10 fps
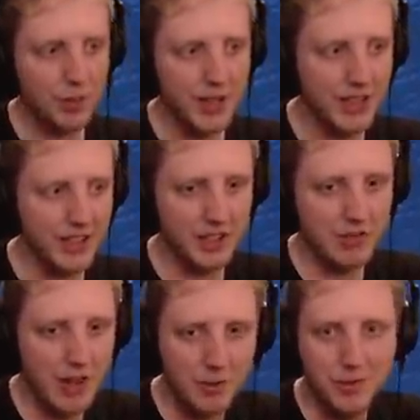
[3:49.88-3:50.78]
this one into the
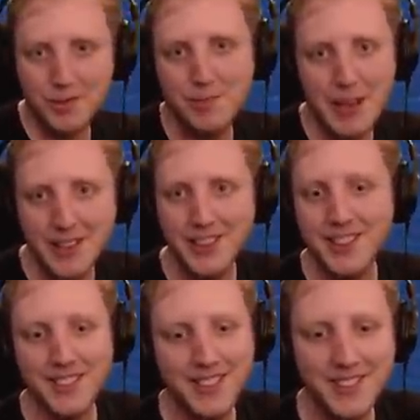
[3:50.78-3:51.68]
ground and melt it.
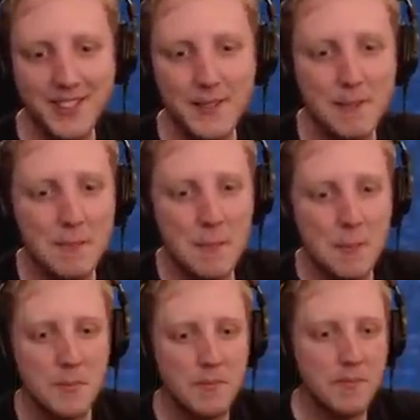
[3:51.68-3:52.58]
I don't know.
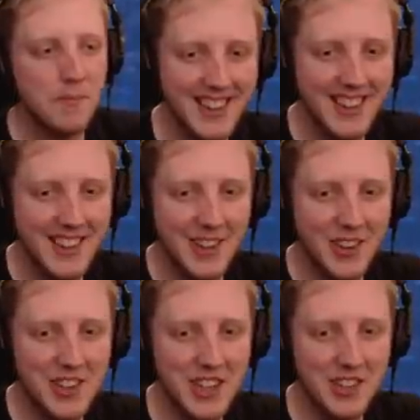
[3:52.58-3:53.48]

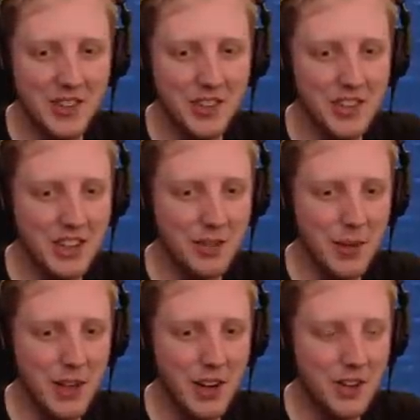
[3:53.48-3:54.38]
What shaders do you suggest for
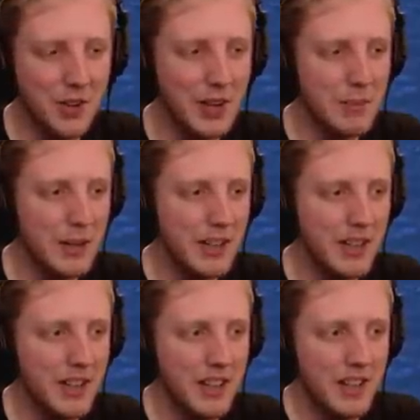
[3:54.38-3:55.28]
my hardcore LP?
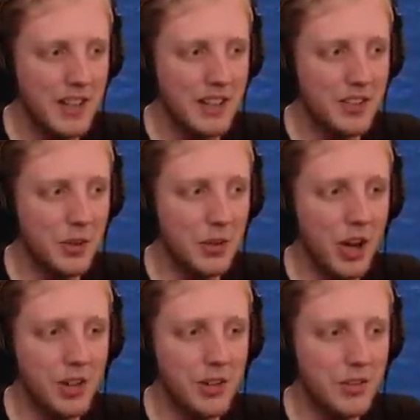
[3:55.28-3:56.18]
Do
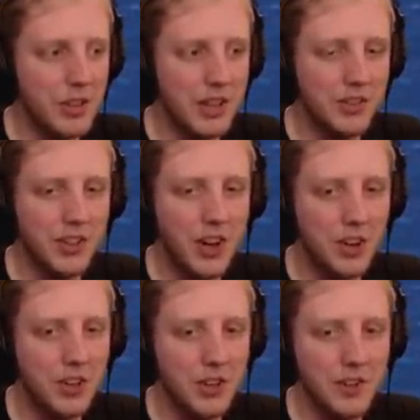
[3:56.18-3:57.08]
not use shaders in
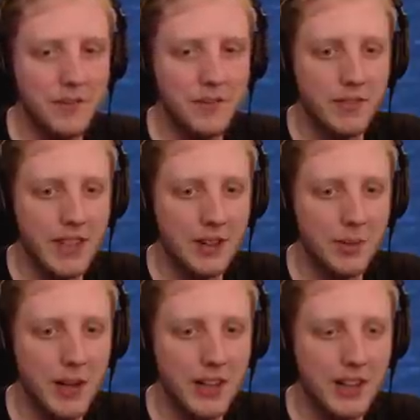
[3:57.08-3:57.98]
hardcore. That's
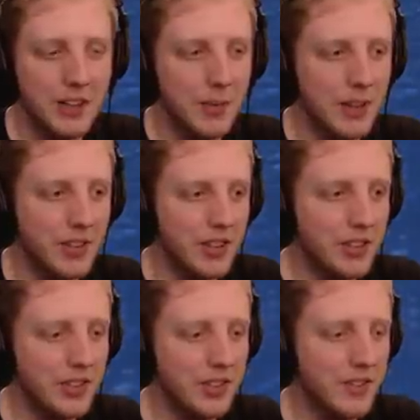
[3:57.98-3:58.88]
my that's my
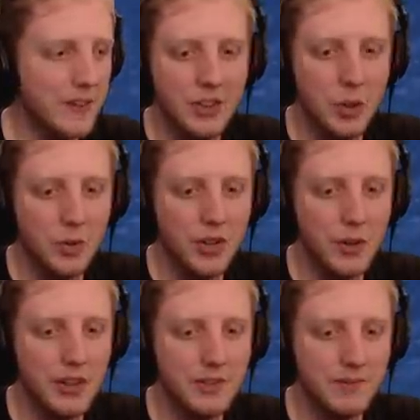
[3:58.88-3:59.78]
suggestion. Don't
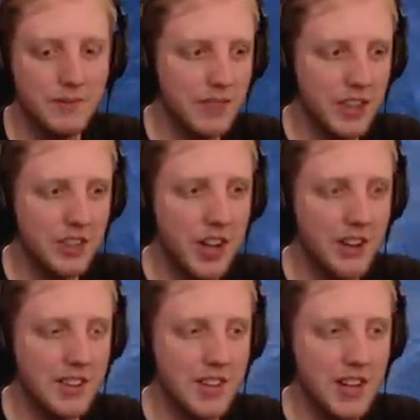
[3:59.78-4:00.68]
do it. Because it's
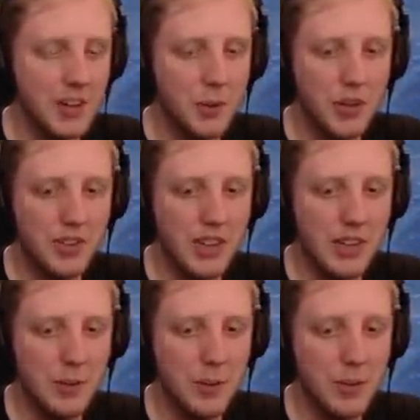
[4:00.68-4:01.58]
hard to tell what's
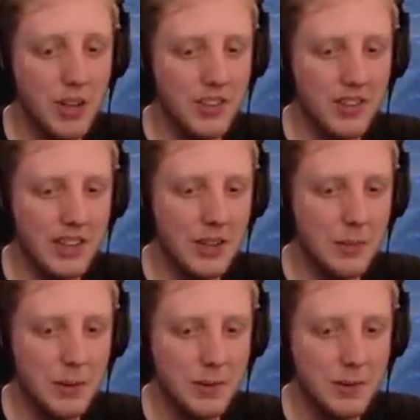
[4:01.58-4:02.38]
lit up and what isn't lit up.